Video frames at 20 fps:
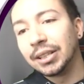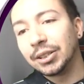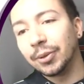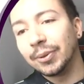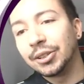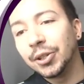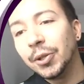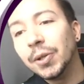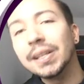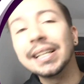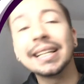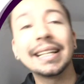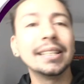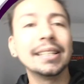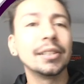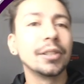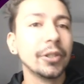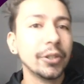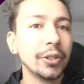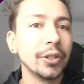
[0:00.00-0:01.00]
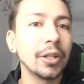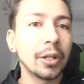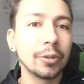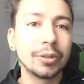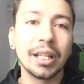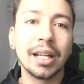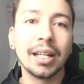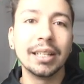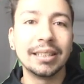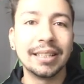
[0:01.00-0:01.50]
So I do think he is a good
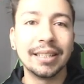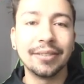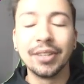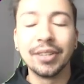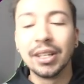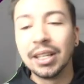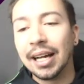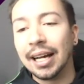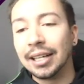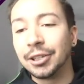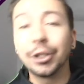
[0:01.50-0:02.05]
alternative,